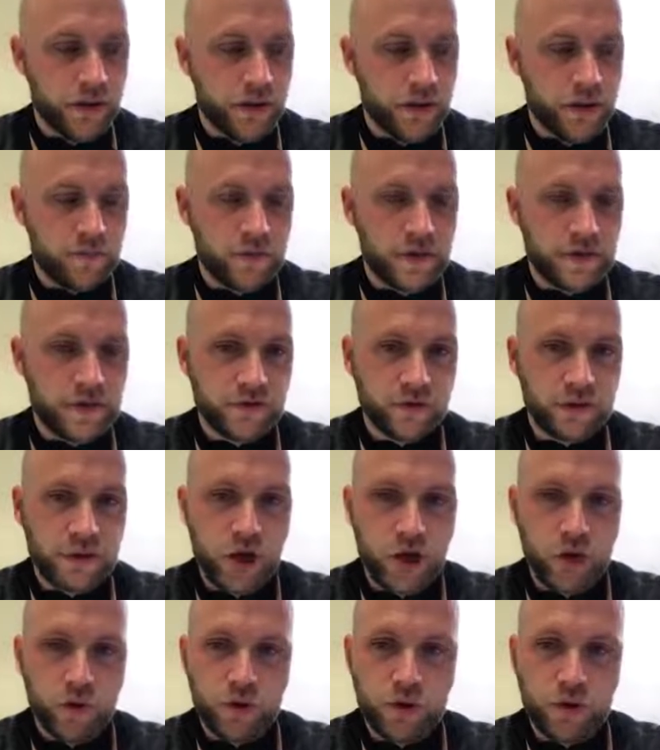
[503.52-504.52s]
they do a
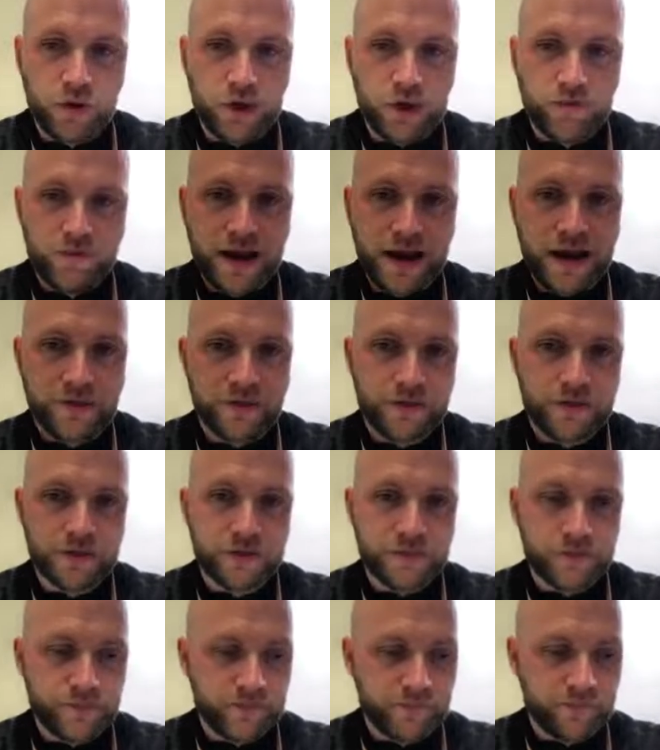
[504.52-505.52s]
lot of work around
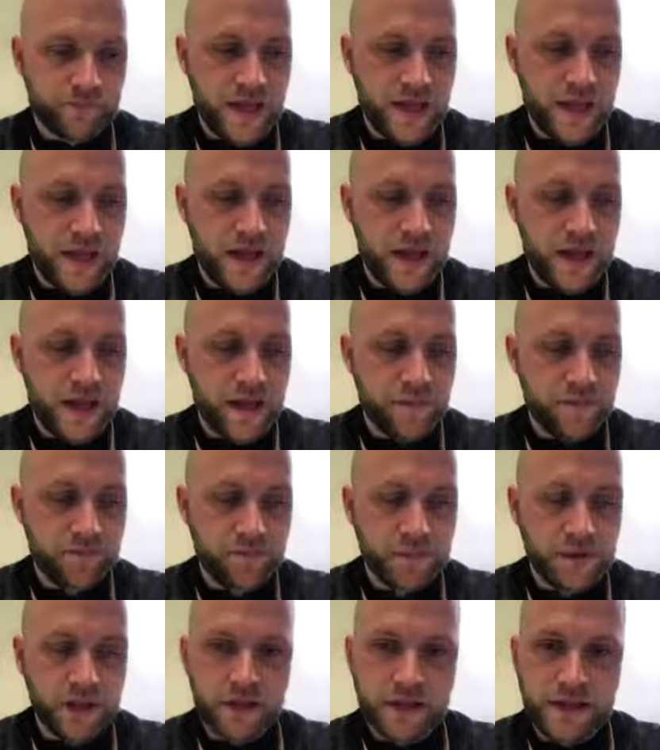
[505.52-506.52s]
their
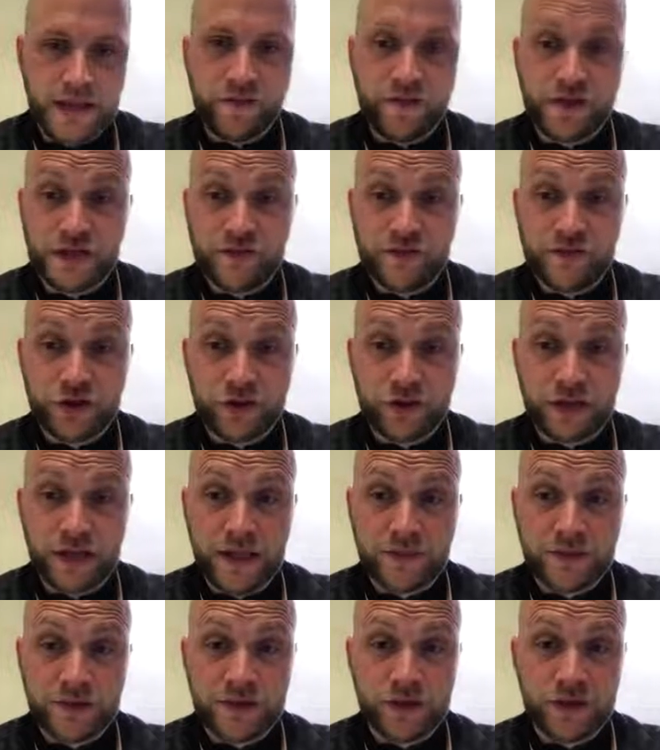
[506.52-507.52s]
individual
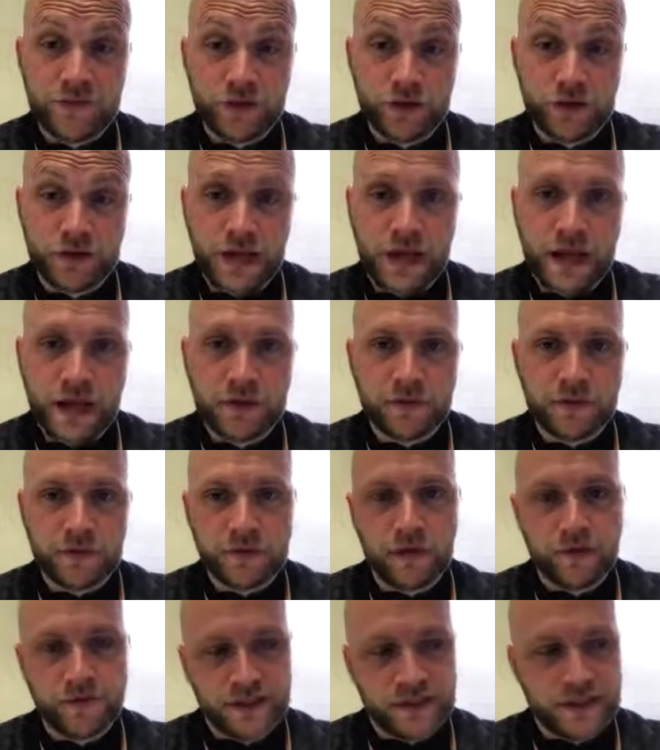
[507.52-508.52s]
clips, their individual game,
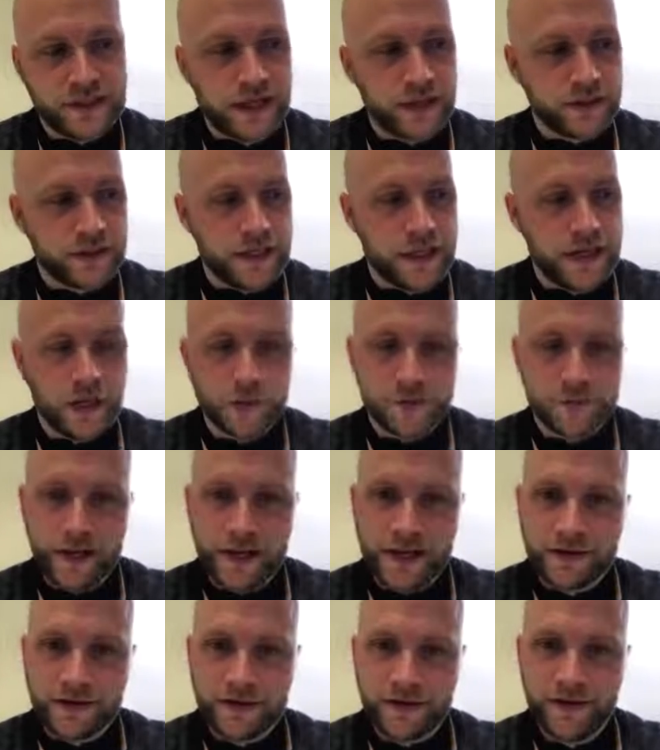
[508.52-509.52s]
and obviously Carl's
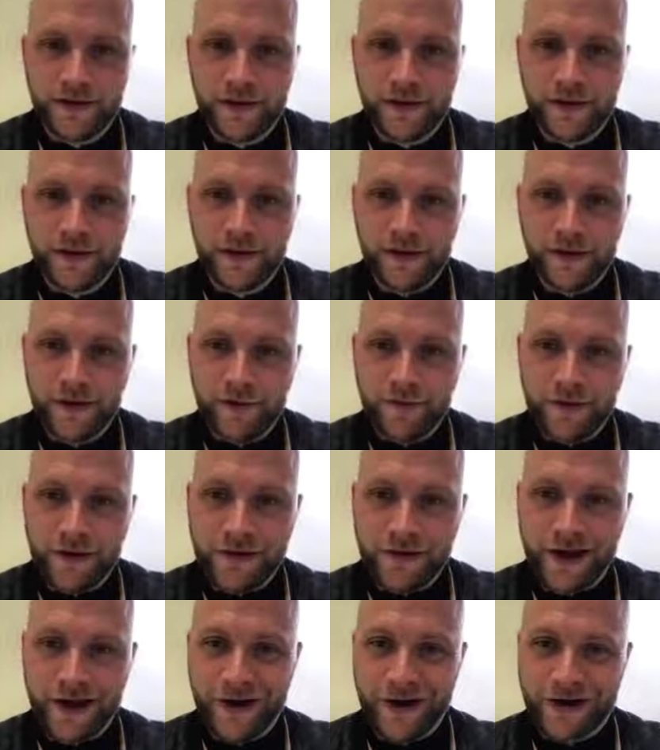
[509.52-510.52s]
played at a
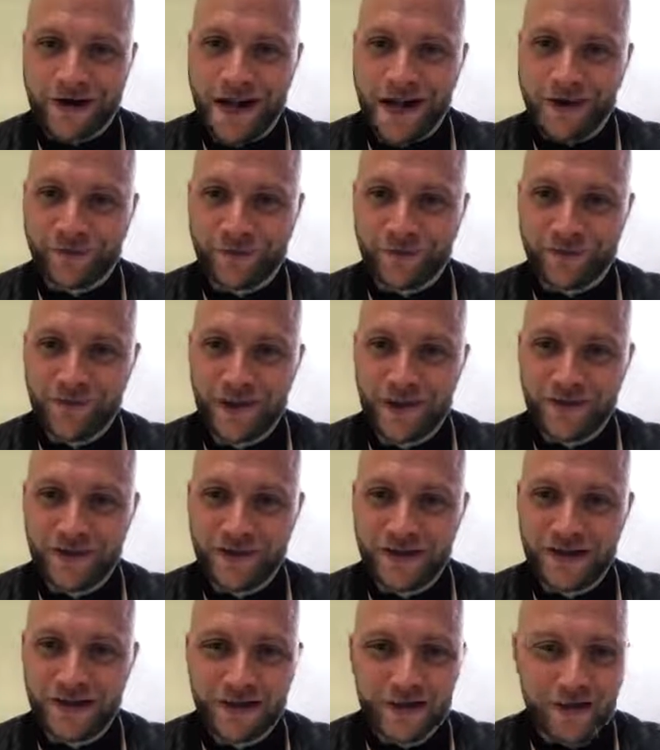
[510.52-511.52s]
very high level,
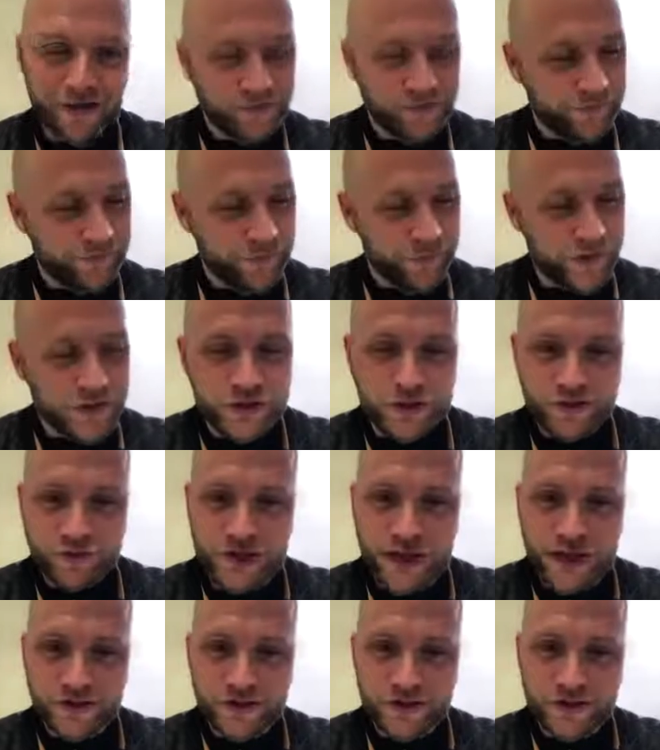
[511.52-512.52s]
obviously through
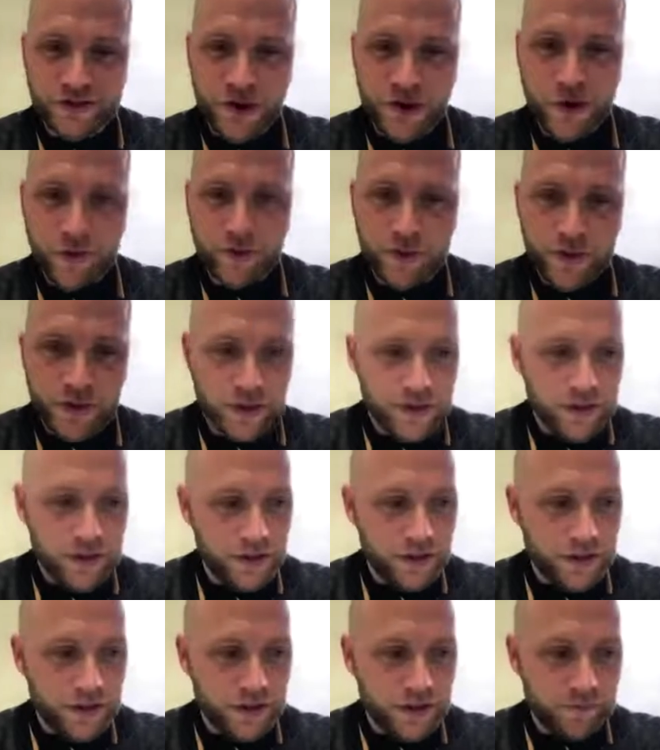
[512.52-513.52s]
injury at the start, but
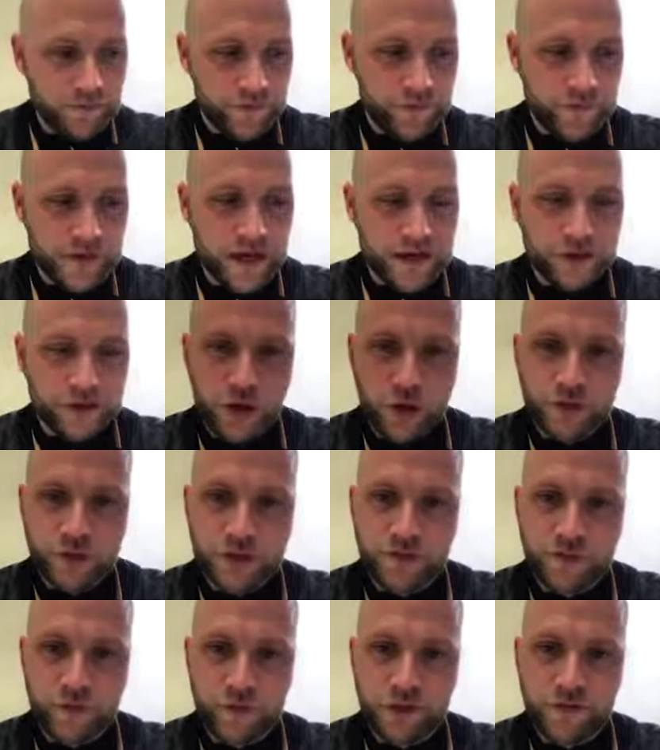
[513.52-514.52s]
from that
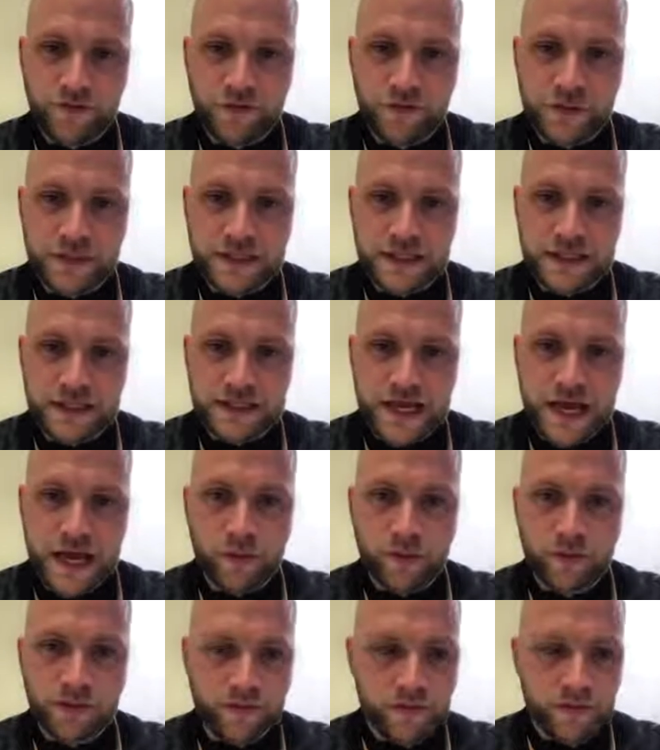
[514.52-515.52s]
coaching point of view, he's
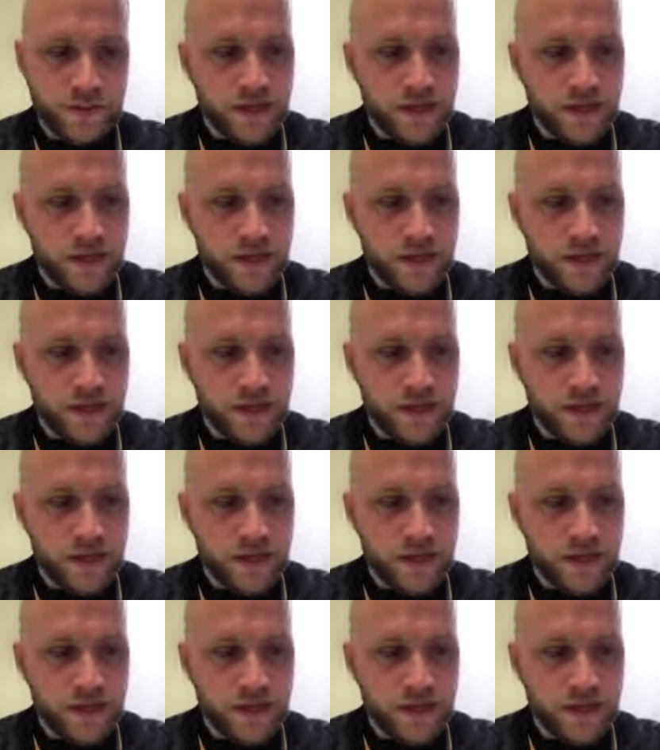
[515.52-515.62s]
helped him.